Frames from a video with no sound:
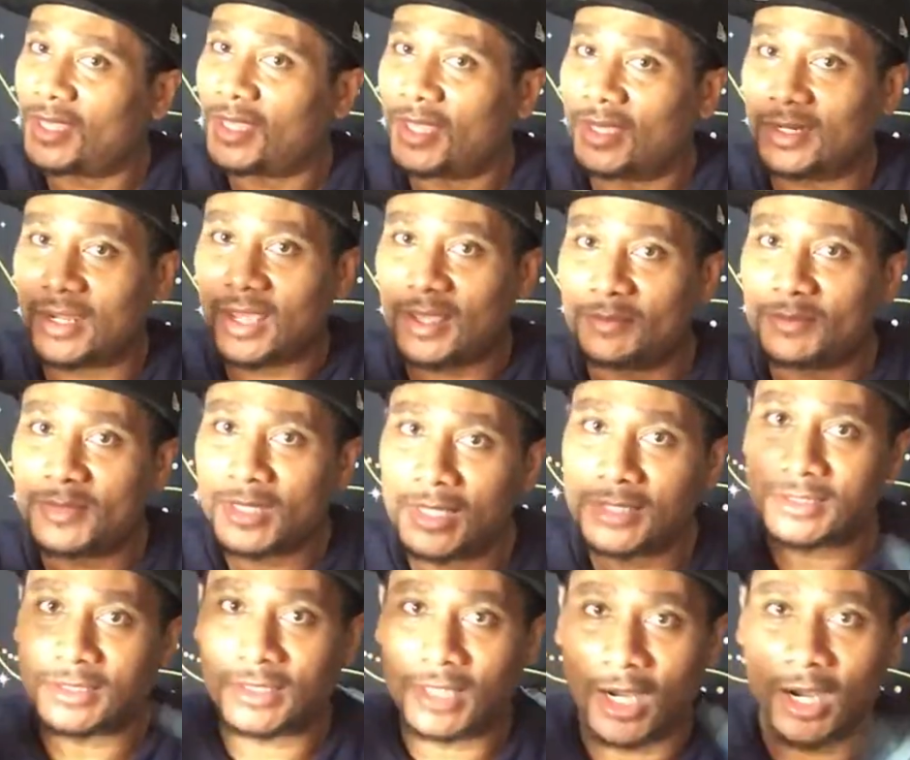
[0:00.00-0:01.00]
It ain't me. It's
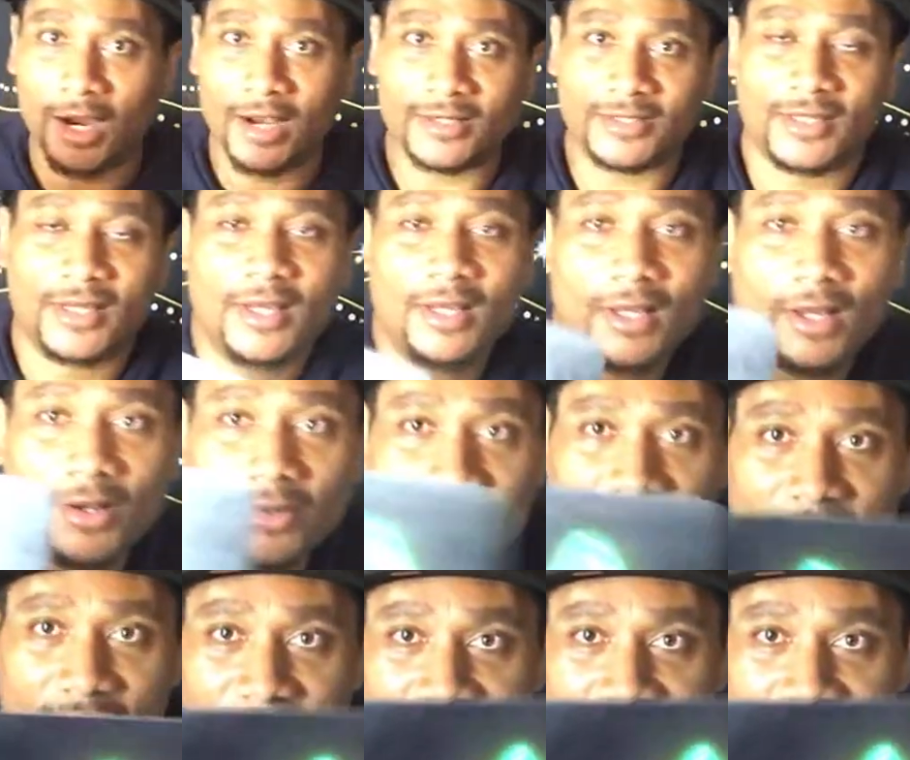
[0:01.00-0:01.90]
the cards. Okay, it